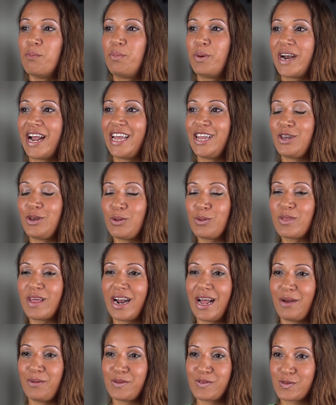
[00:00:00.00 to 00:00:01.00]
But I knew
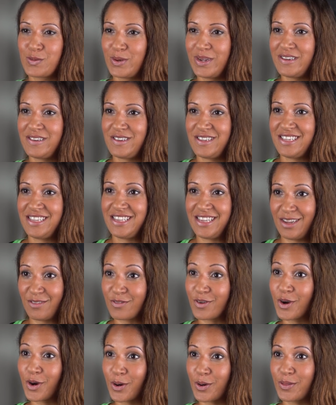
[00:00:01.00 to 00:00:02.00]
that I was going to
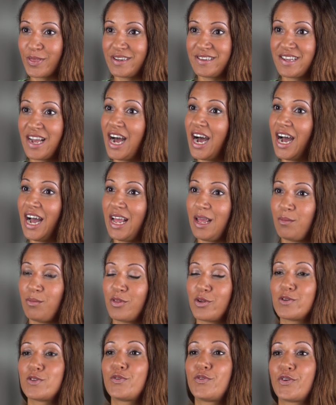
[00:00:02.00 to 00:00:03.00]
give her the
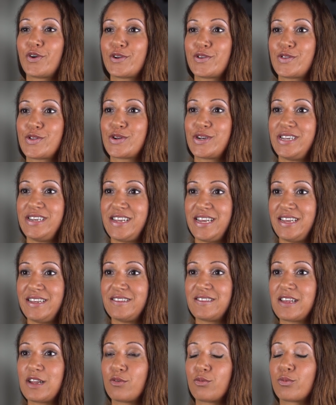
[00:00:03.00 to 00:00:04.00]
time, those first 30
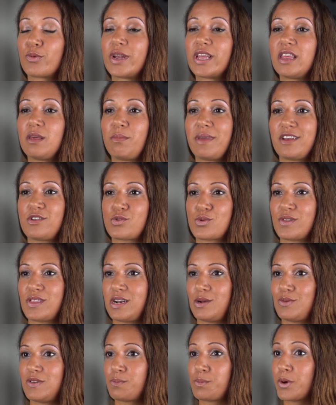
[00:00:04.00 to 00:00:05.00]
days, and really make sure
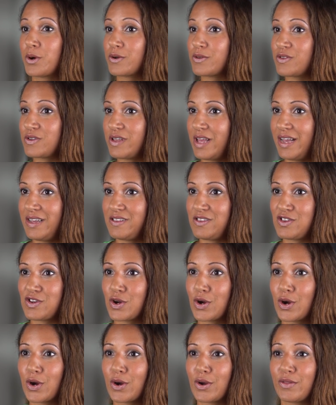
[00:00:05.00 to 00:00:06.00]
that it was personalized to
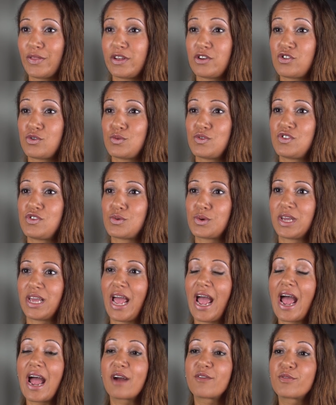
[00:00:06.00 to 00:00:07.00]
her, that she was doing
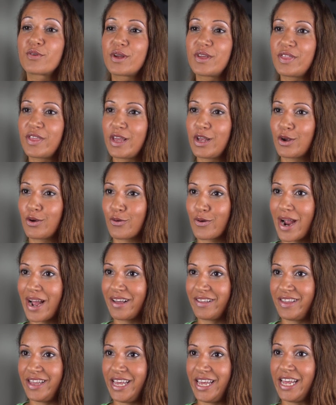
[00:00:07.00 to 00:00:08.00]
everything
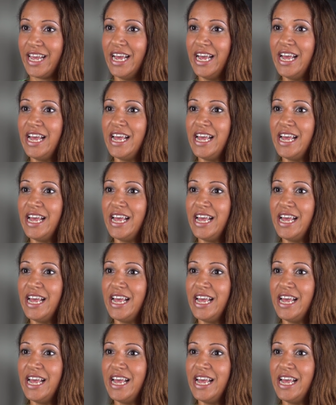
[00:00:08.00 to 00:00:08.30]
correctly,